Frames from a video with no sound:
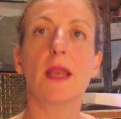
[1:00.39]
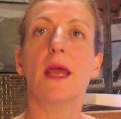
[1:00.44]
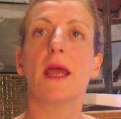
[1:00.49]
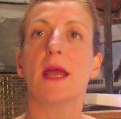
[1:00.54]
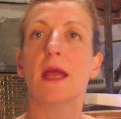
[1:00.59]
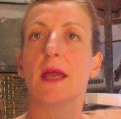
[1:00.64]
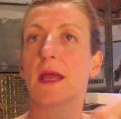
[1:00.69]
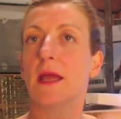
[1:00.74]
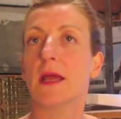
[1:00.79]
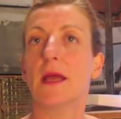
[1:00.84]

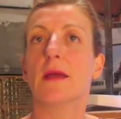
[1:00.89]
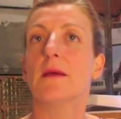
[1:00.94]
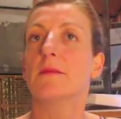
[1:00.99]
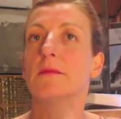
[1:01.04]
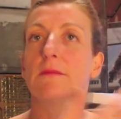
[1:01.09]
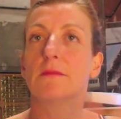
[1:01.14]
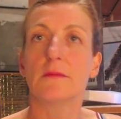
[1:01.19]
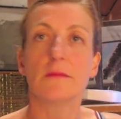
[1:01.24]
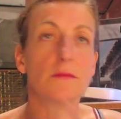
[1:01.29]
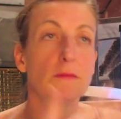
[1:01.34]
a,
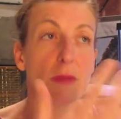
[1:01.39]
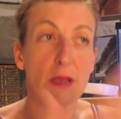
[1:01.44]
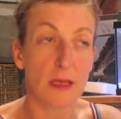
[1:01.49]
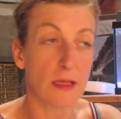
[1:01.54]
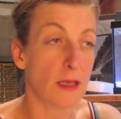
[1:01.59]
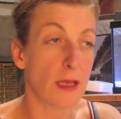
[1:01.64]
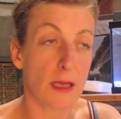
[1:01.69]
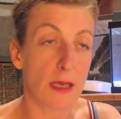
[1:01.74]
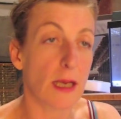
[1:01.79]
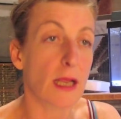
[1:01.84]
um,
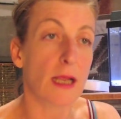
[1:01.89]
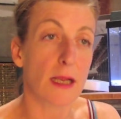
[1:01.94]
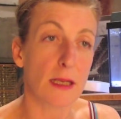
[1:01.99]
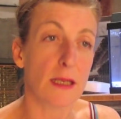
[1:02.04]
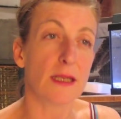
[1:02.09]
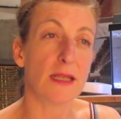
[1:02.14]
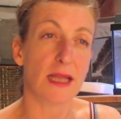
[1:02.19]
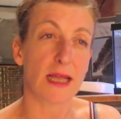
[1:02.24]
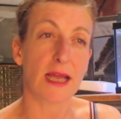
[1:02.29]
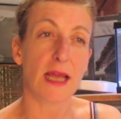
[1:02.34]
in, in,
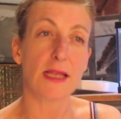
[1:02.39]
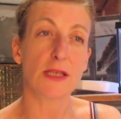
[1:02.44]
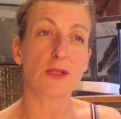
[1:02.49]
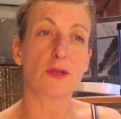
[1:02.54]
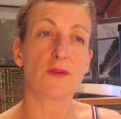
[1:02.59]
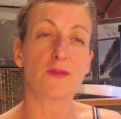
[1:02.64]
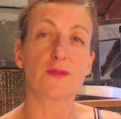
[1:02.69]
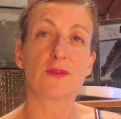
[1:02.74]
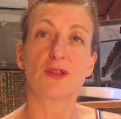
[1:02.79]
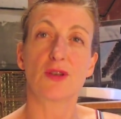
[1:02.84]
in, the case
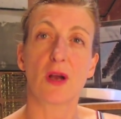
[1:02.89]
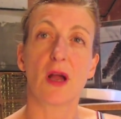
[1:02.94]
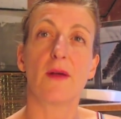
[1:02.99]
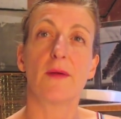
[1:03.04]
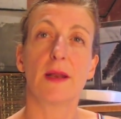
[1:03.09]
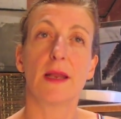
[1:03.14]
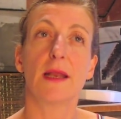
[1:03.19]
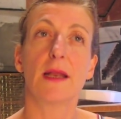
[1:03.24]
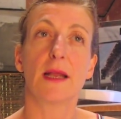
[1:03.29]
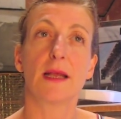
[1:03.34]
of
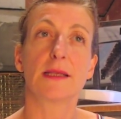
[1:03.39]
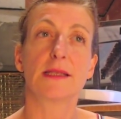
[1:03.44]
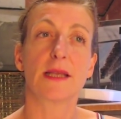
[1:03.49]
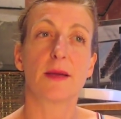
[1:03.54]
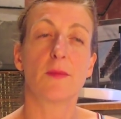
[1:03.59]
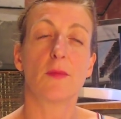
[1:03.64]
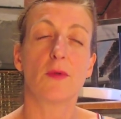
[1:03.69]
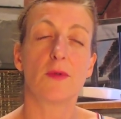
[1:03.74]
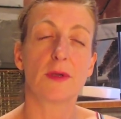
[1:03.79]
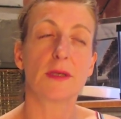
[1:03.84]
traveling and
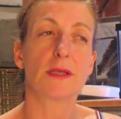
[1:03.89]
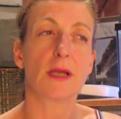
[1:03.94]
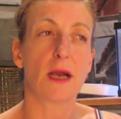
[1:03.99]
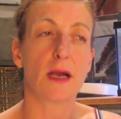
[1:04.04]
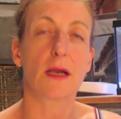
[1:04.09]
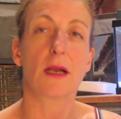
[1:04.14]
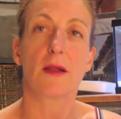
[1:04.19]
some others, are